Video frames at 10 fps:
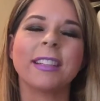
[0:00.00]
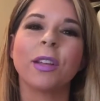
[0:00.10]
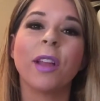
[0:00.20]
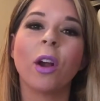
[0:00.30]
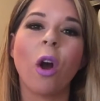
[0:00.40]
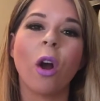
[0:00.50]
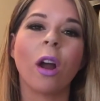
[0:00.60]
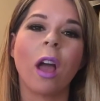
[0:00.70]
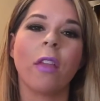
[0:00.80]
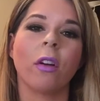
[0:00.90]
So there
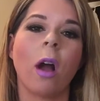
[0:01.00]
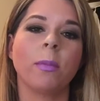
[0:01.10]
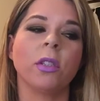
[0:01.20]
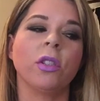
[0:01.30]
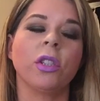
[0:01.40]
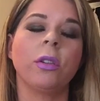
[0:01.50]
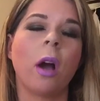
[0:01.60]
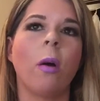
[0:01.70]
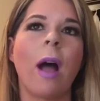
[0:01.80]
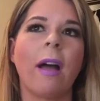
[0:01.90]
are other options. You
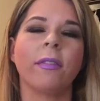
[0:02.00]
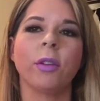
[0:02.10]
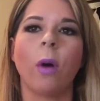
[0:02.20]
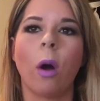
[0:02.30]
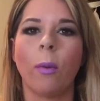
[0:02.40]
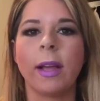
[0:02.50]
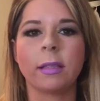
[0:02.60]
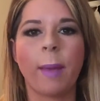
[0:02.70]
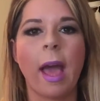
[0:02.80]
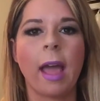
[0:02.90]
don't have to always
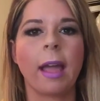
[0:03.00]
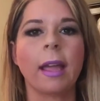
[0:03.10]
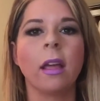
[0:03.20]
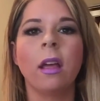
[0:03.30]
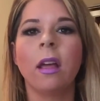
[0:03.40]
pay